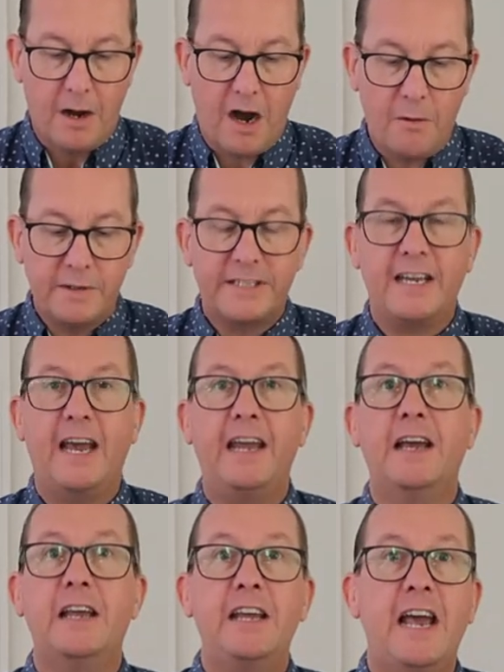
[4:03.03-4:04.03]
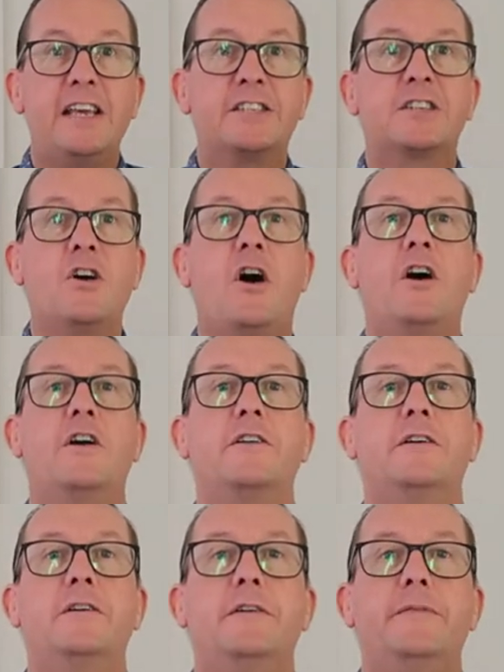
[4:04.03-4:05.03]
I would say, Yes,
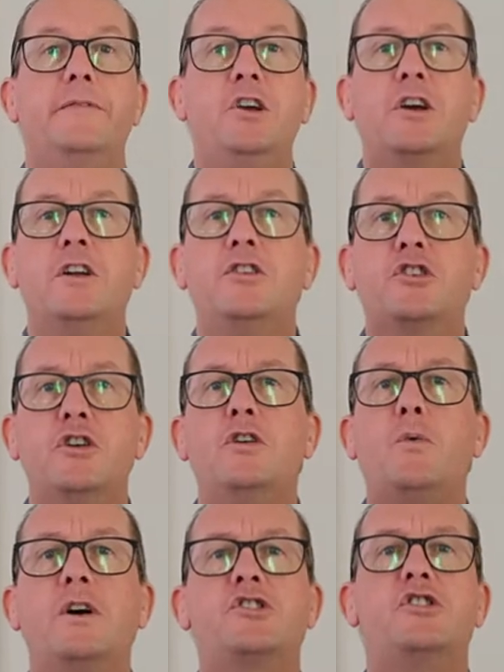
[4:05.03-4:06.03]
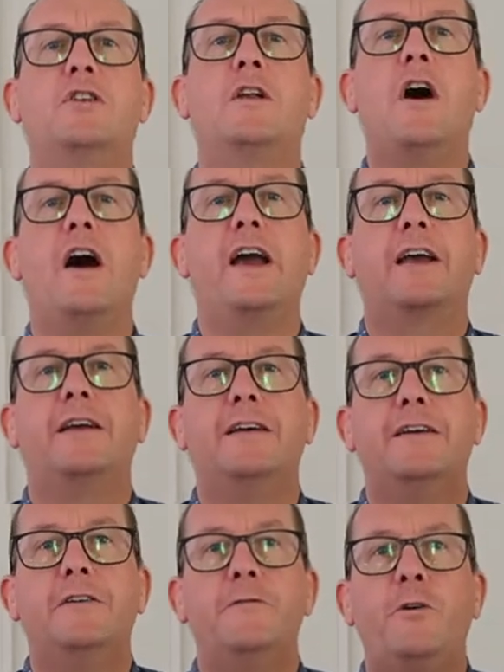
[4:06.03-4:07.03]
God, you can do what you like,
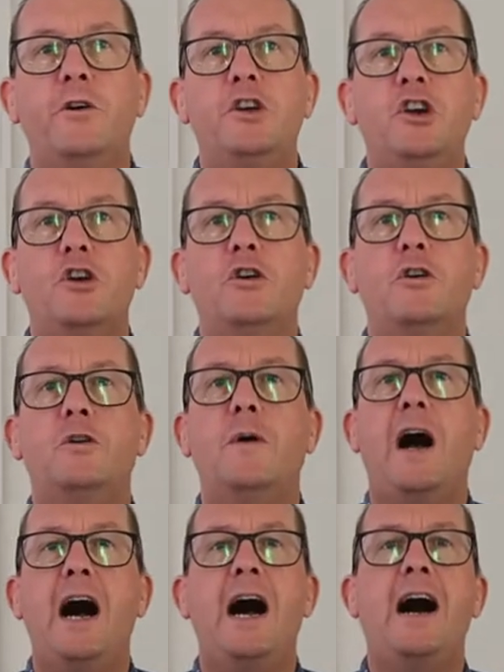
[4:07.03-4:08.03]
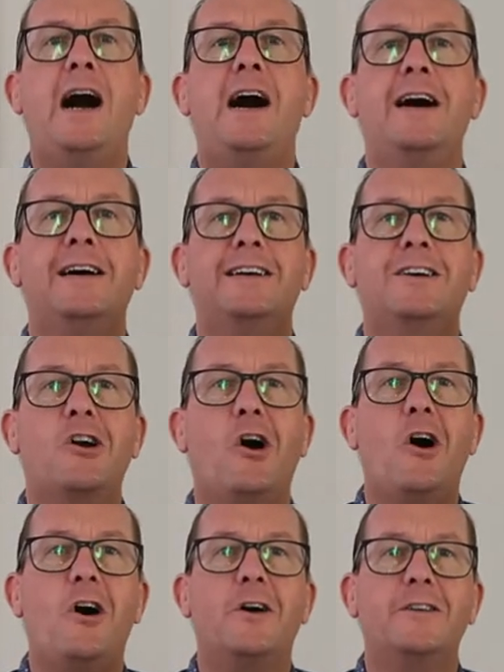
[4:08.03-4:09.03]
for you are
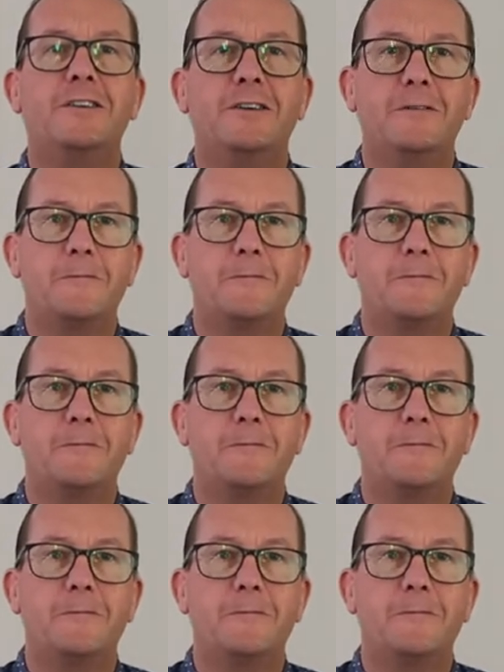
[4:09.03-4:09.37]
God.